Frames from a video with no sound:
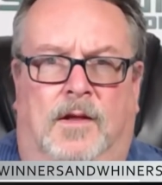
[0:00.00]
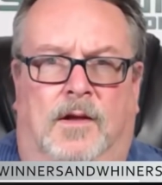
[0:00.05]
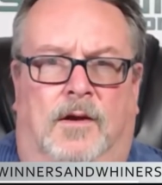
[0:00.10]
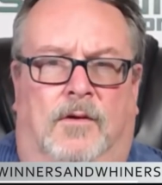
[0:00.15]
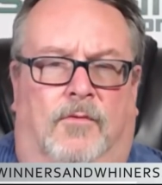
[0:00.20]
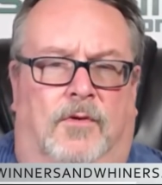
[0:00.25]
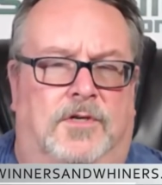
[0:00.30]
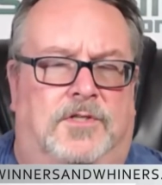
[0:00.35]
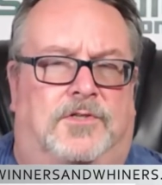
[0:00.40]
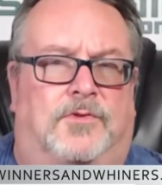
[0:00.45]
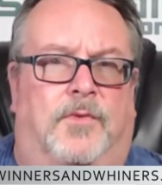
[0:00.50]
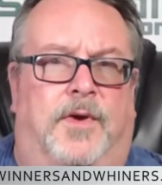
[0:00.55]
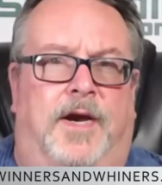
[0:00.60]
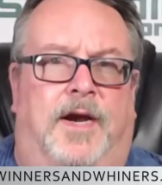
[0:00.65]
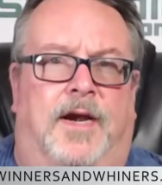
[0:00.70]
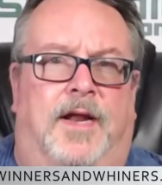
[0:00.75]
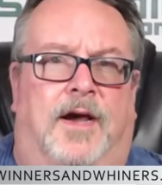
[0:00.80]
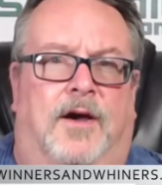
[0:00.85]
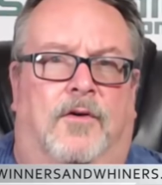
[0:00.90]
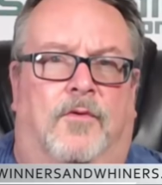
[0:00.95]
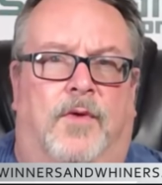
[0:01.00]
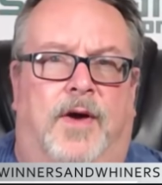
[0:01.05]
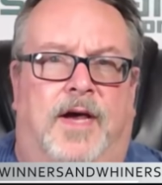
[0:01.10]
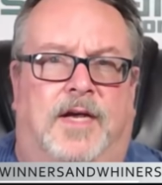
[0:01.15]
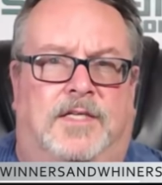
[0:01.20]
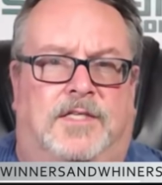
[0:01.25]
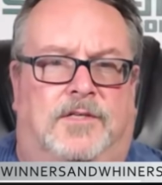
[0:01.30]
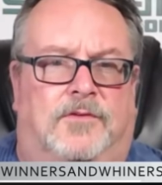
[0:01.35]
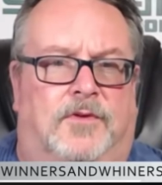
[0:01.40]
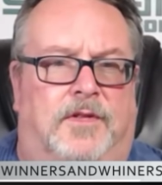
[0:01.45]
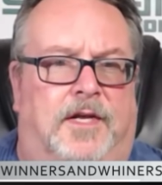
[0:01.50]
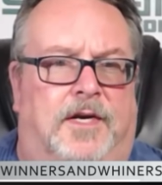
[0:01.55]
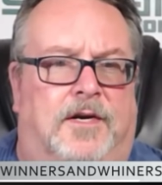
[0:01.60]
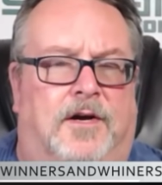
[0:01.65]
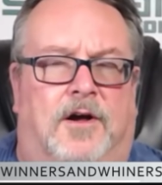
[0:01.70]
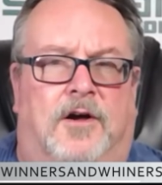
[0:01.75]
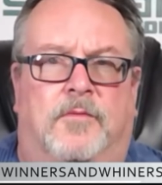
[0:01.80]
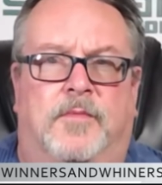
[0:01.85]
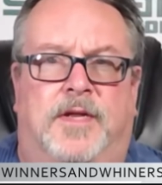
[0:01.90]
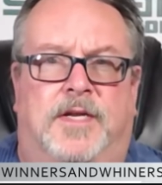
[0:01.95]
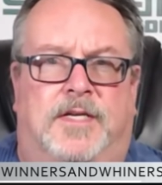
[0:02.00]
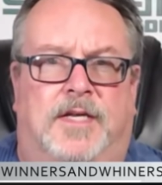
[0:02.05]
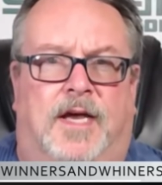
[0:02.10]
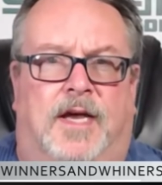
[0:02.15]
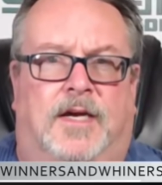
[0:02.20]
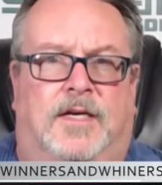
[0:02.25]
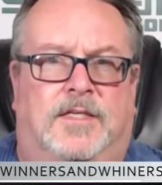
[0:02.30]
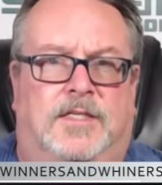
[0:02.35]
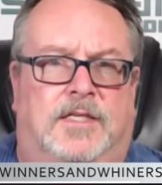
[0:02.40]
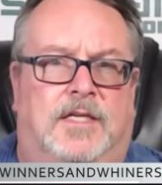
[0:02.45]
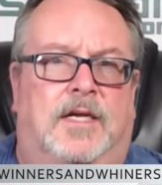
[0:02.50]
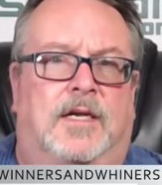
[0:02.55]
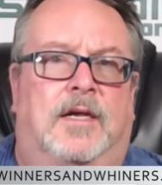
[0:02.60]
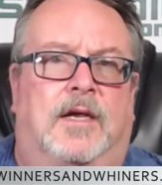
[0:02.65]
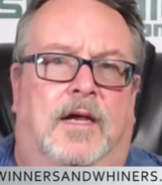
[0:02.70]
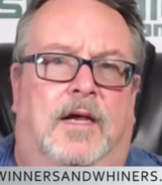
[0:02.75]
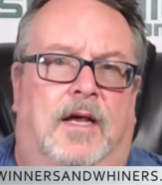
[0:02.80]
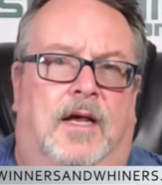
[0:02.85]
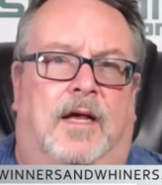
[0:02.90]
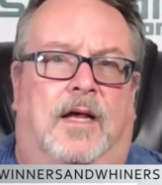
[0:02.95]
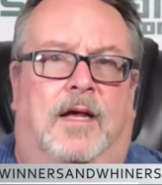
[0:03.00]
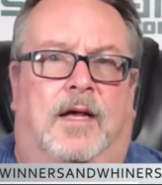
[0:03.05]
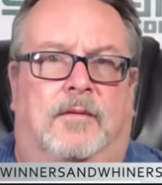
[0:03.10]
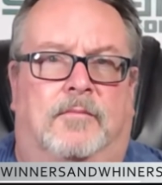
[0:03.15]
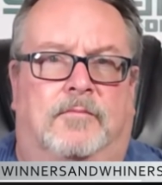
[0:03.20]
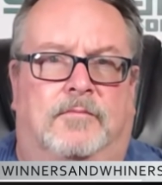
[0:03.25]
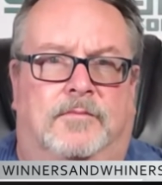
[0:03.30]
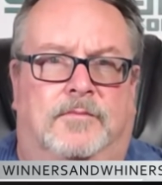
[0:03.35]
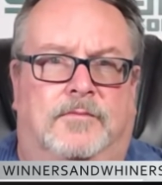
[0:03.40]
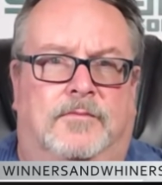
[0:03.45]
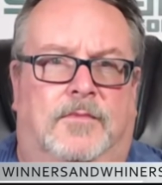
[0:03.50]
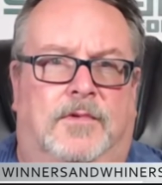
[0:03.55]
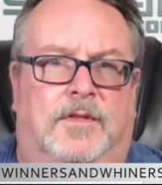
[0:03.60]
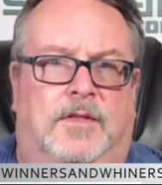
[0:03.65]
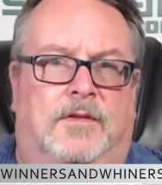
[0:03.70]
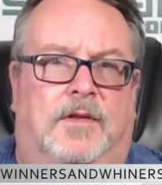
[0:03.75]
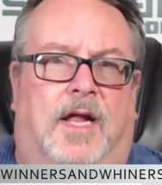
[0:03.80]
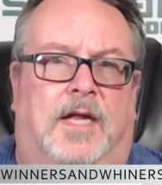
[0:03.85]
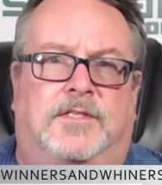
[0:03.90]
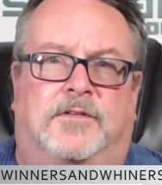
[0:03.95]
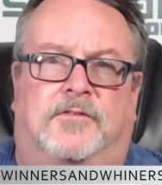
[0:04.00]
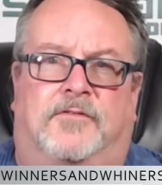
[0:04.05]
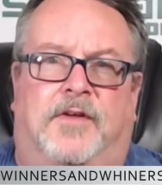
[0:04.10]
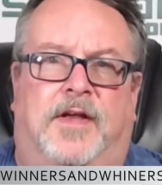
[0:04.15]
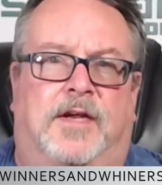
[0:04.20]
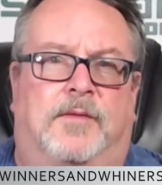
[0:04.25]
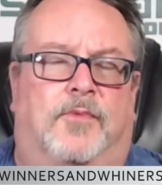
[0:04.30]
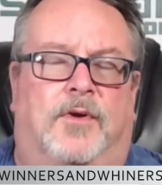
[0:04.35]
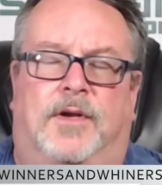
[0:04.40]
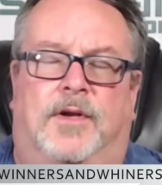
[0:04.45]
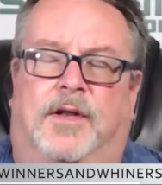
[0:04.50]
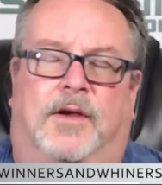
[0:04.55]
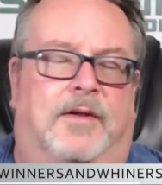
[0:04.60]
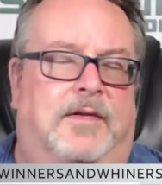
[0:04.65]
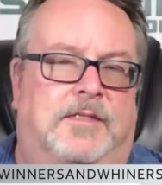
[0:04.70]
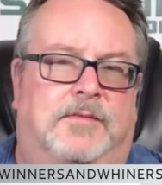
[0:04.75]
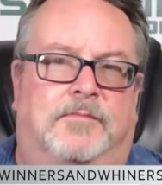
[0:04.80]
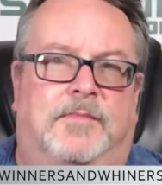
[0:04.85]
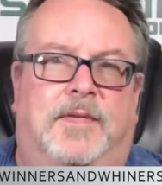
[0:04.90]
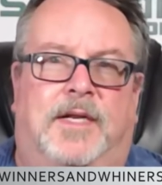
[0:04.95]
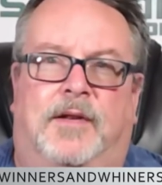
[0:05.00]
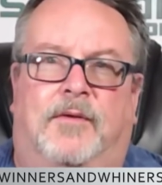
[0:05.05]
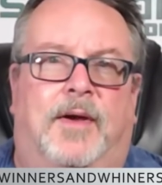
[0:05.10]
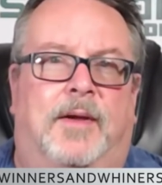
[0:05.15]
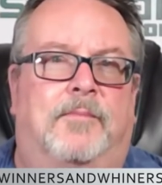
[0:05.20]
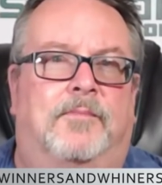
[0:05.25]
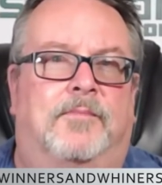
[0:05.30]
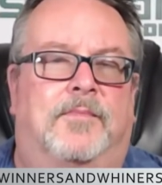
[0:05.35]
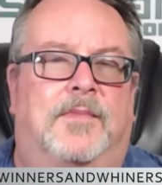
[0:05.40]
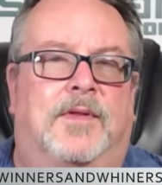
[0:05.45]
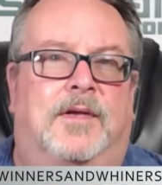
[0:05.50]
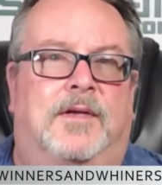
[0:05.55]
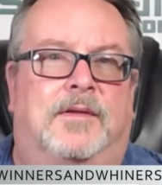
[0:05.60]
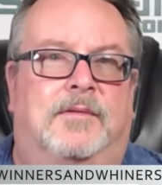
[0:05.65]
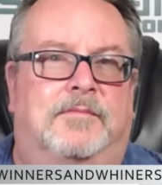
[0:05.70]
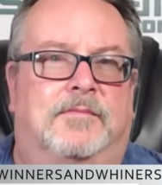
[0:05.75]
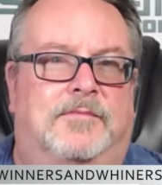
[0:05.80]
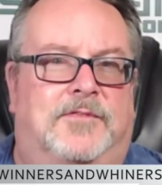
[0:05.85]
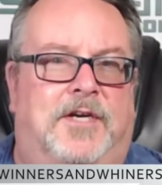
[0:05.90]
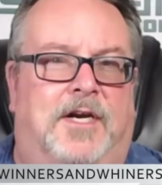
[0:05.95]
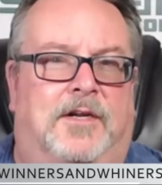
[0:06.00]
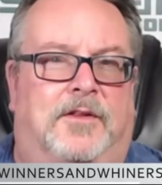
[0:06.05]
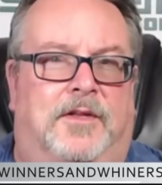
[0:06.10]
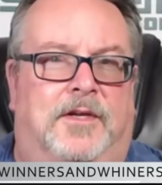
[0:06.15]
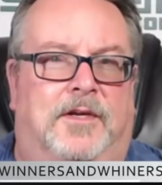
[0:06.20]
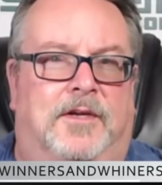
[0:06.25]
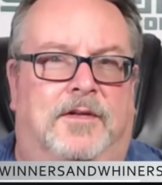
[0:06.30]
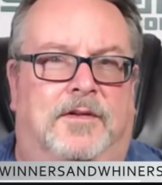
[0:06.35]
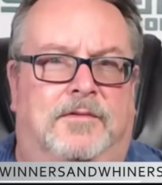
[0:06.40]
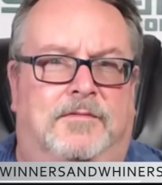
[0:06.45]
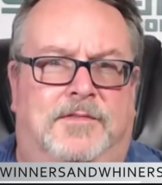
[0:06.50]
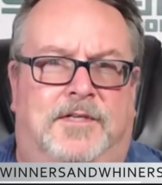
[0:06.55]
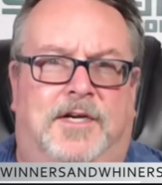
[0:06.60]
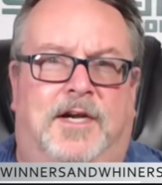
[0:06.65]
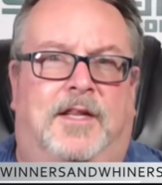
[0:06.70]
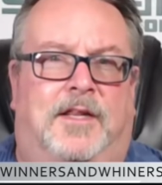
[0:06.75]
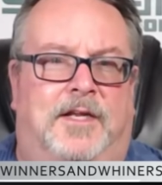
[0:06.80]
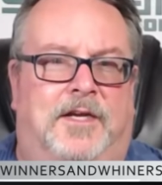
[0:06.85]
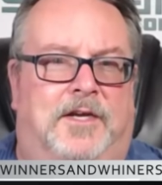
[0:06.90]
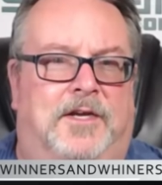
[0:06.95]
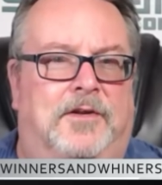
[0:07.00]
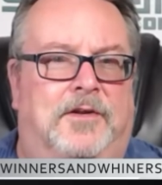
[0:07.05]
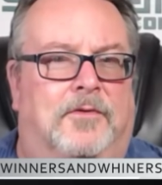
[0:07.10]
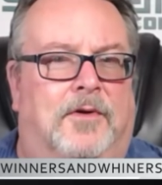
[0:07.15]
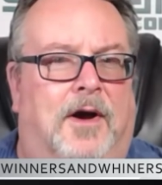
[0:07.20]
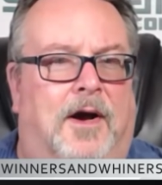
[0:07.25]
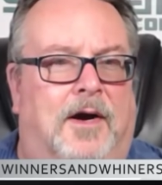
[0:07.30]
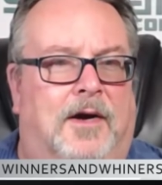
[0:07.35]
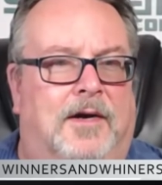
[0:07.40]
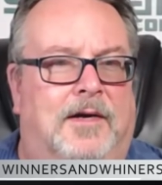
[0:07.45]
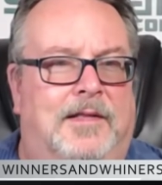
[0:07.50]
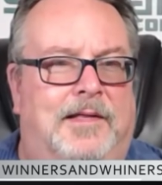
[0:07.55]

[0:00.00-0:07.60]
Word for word: We're swinging out west where they call me Tex um, with lots of fake. No, anyway, uh, channeling uh, channeling Kid Rock.